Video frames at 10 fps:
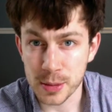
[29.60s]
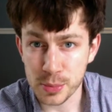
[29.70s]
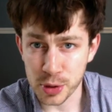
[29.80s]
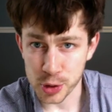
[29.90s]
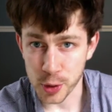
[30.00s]

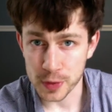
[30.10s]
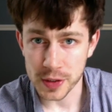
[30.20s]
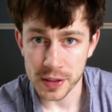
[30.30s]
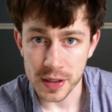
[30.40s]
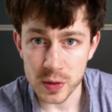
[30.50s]
But the joke's
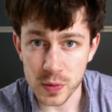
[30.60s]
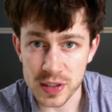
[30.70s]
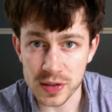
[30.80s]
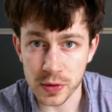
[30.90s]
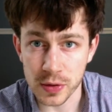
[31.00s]
on us, we
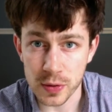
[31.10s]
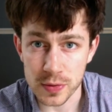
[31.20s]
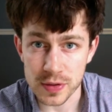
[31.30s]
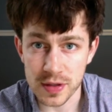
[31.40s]
still use